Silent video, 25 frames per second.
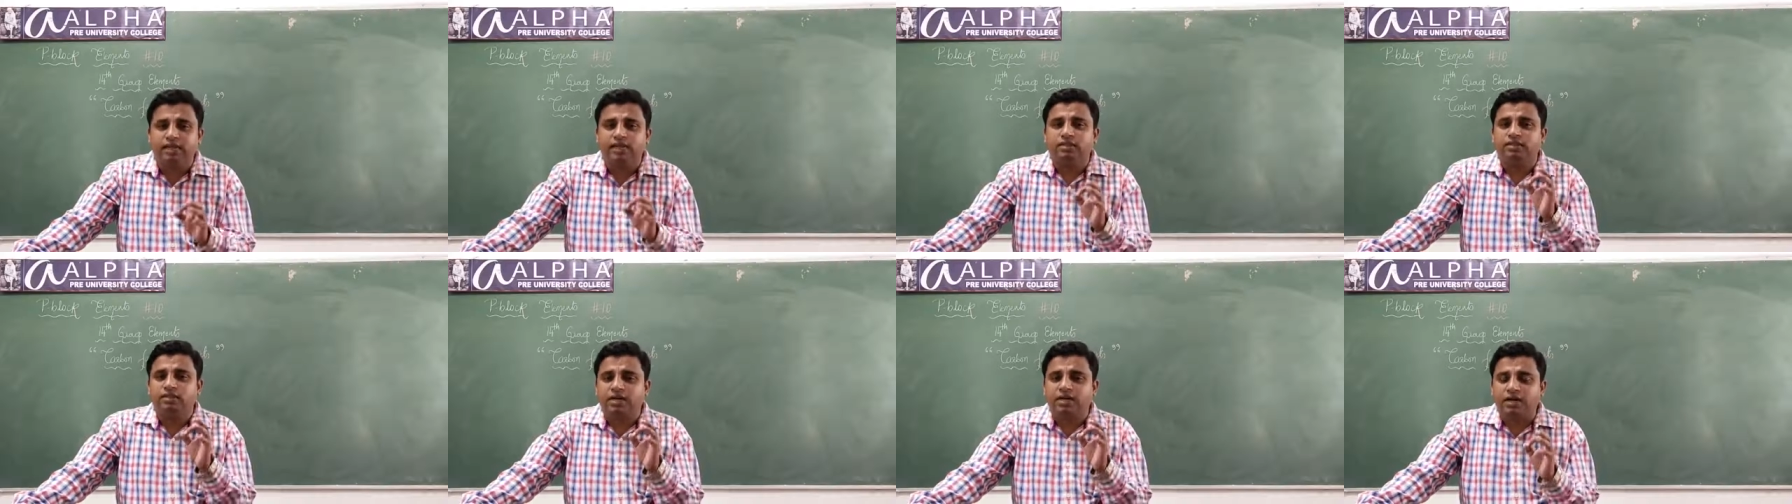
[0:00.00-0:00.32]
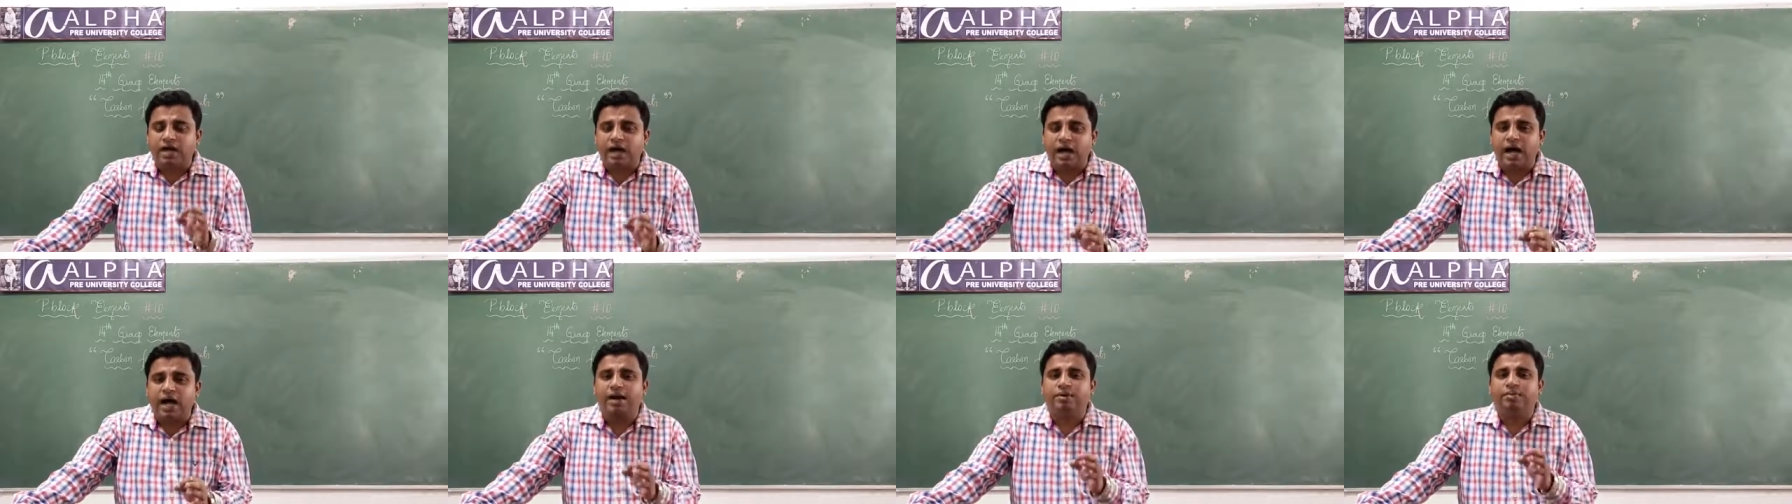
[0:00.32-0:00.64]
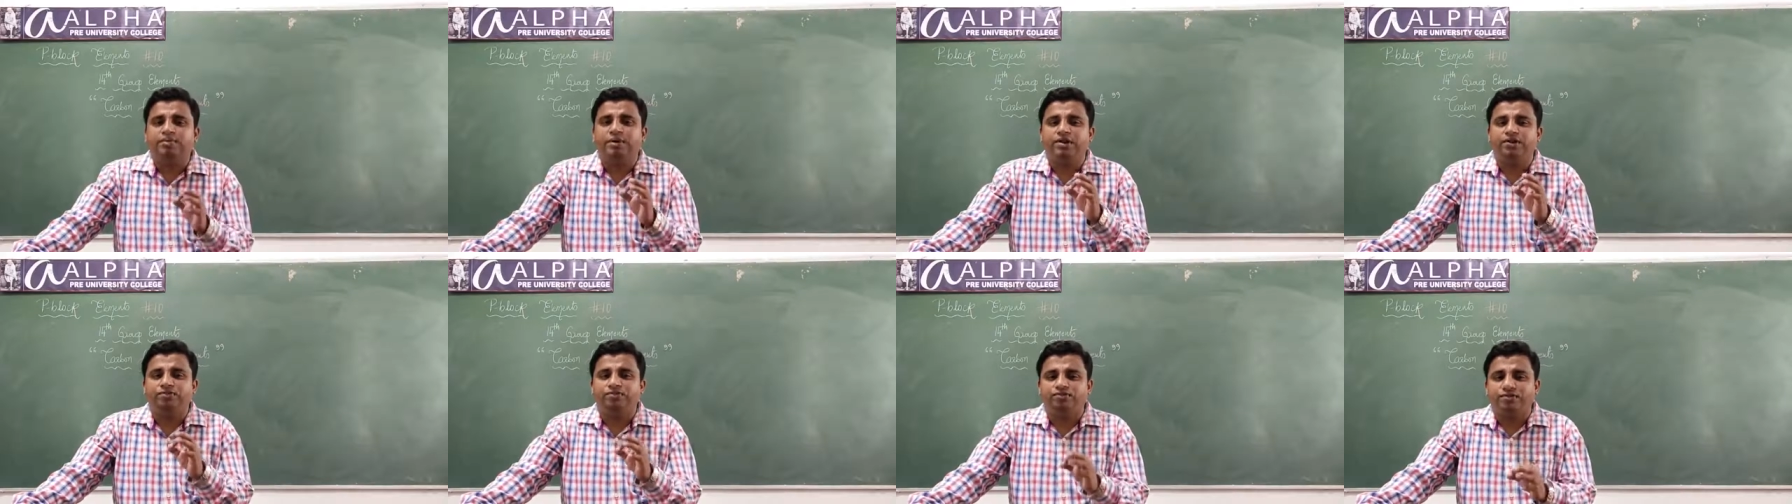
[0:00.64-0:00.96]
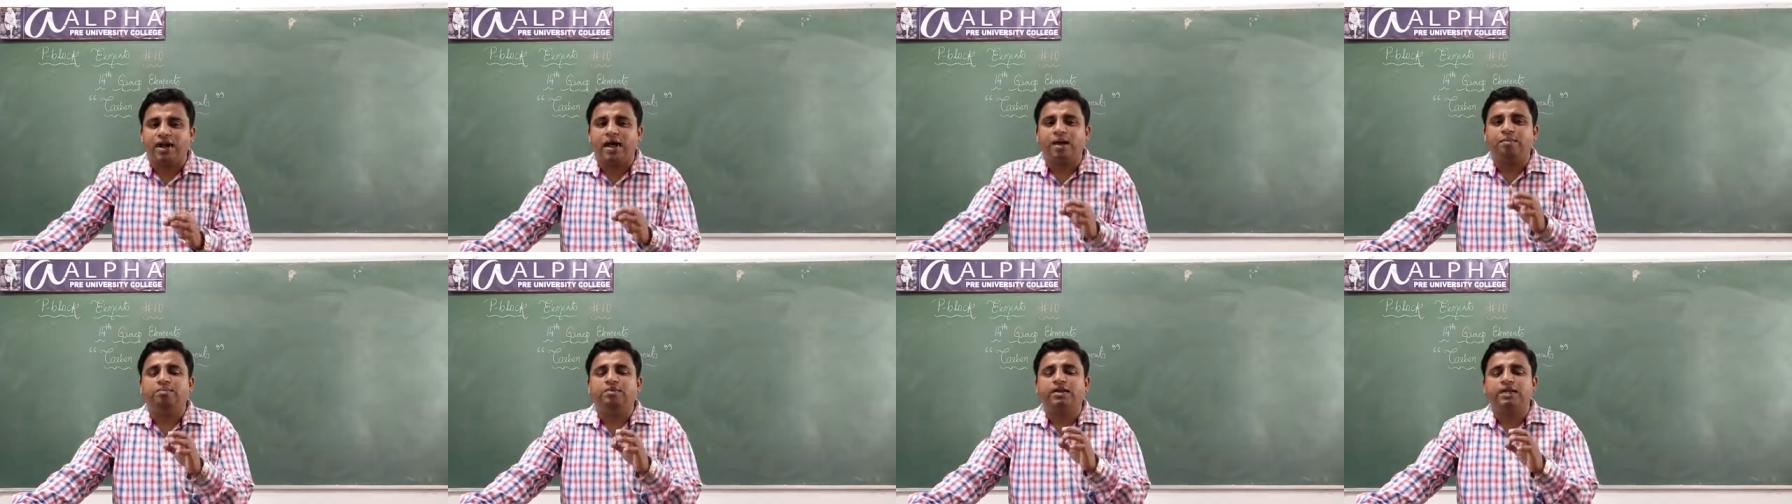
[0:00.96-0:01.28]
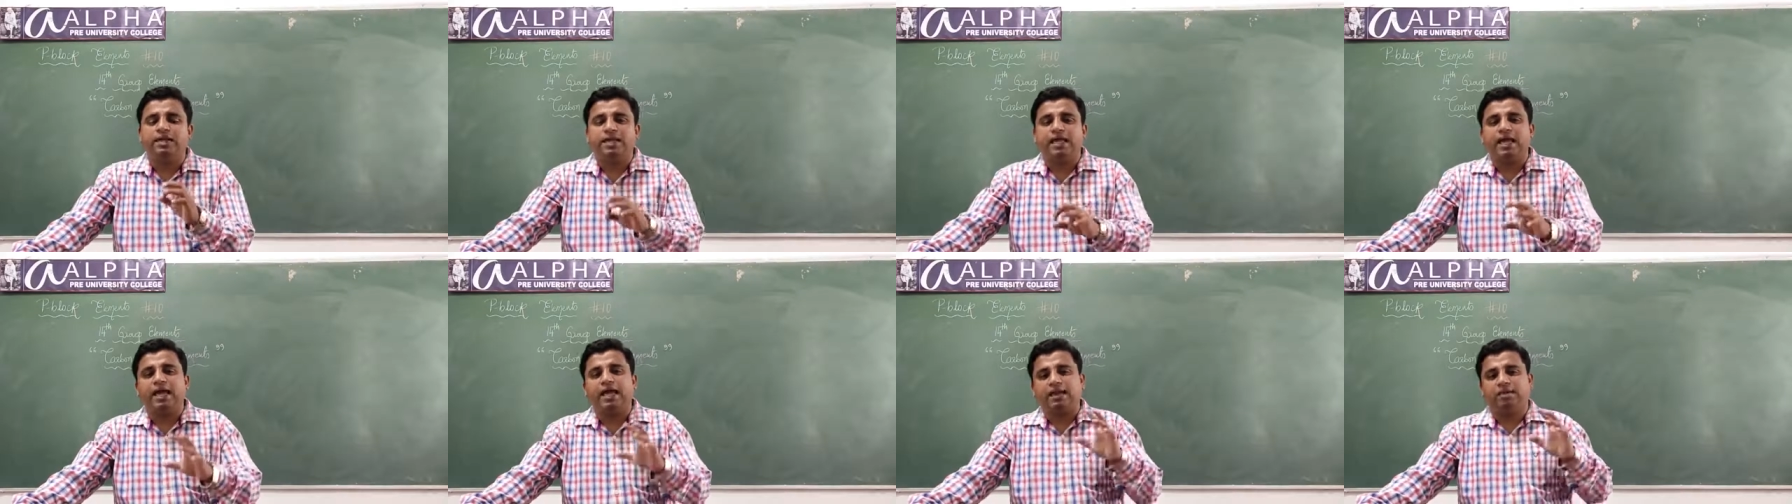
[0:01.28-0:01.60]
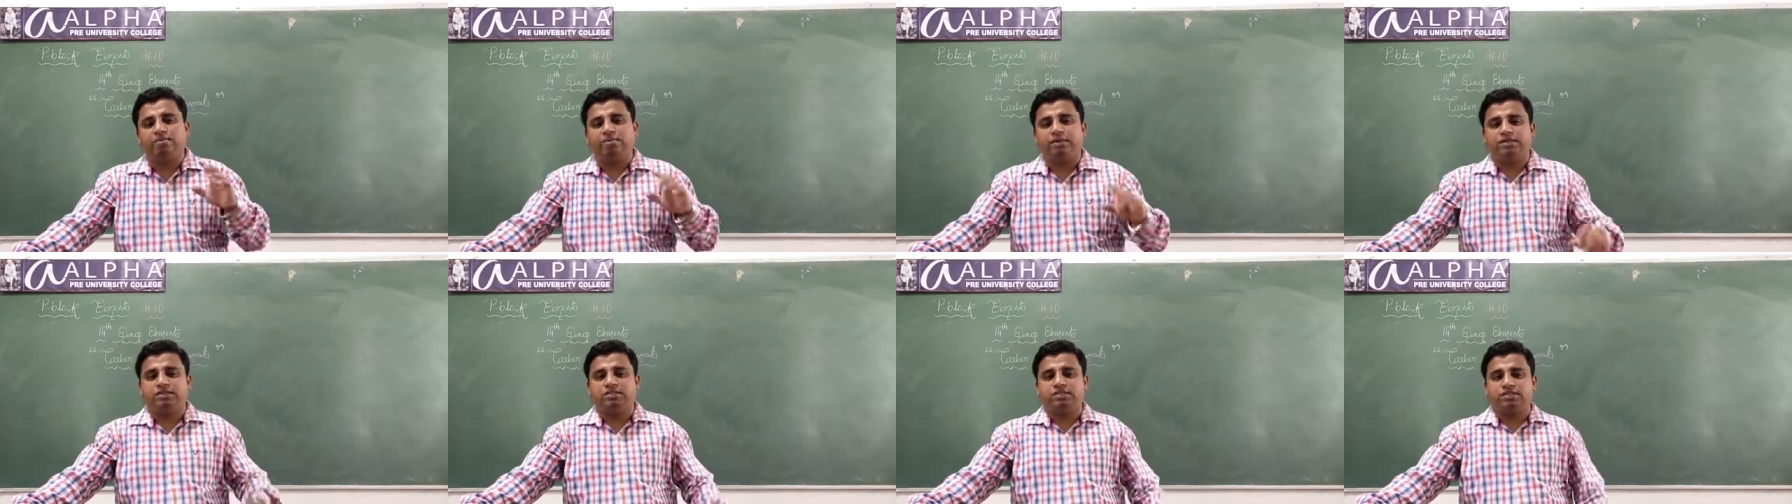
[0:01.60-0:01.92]
the carbon family
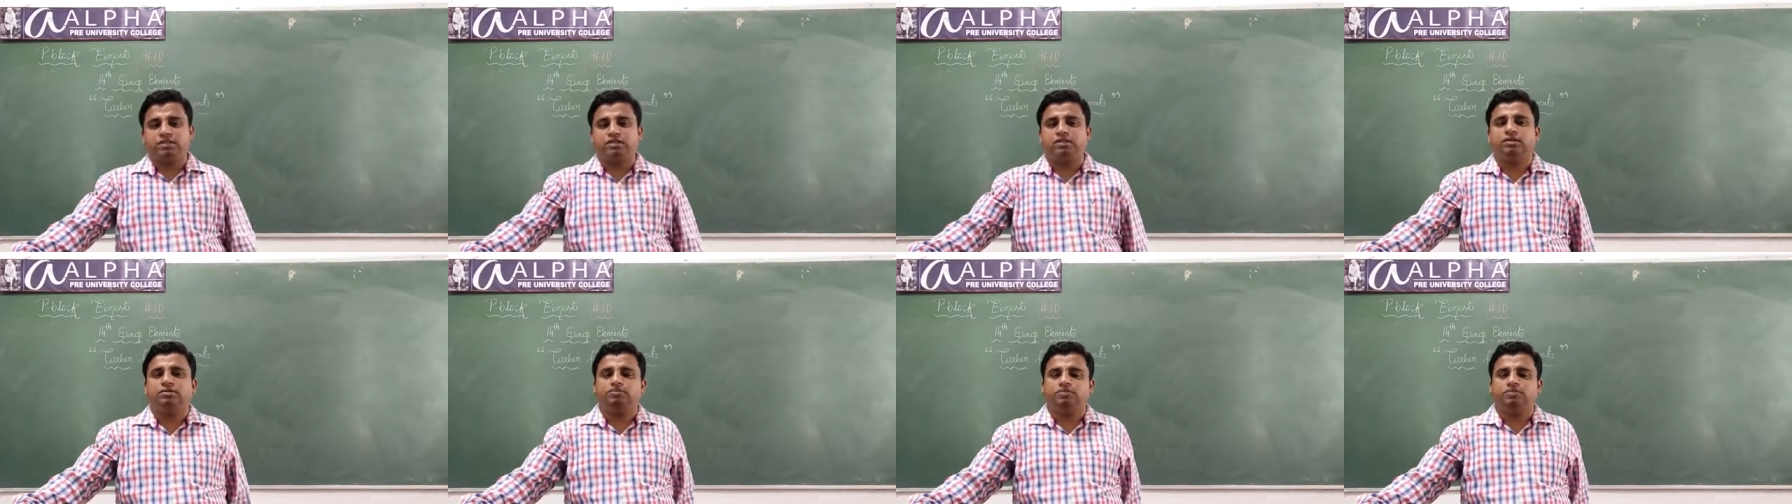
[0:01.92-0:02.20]
elements.